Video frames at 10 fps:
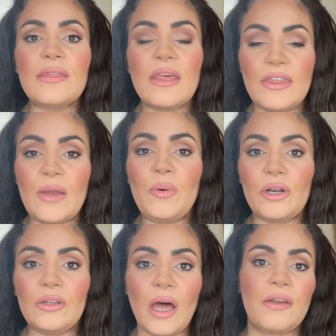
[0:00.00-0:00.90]
that they put
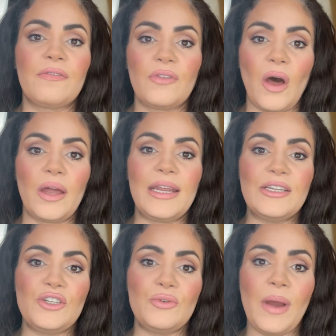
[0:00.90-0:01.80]
a lot of thought
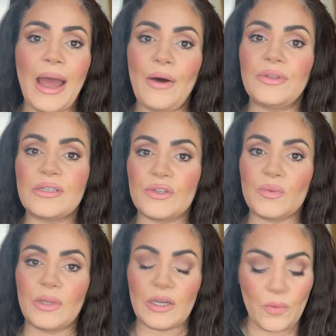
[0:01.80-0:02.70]
into how this is
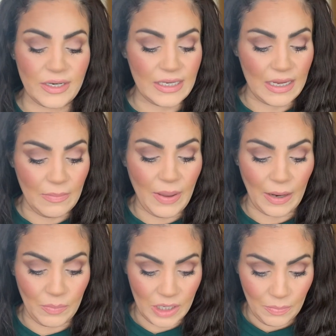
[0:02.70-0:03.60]
really going to
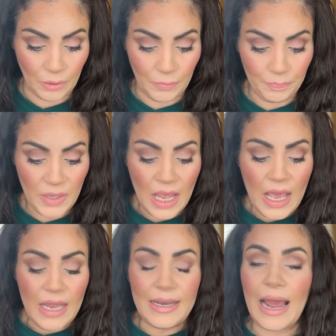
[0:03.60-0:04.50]
impact people.
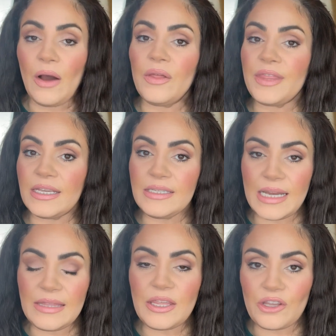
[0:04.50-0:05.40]
Now, they
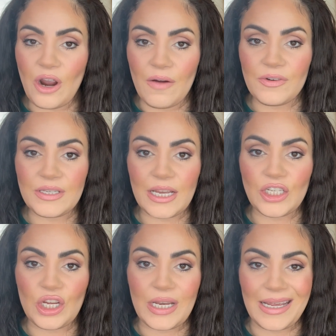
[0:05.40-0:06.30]
state that the
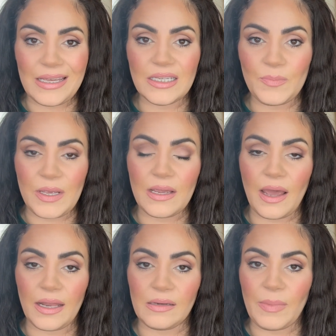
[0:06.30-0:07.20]
conversation is being
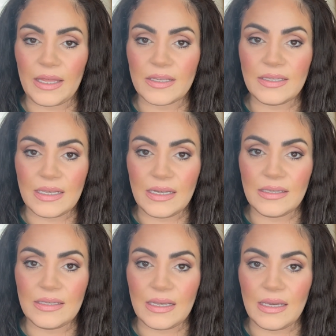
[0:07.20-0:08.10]
guided by the
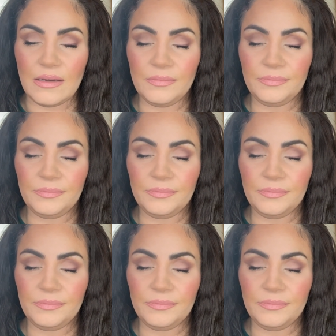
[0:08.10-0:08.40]
CDC.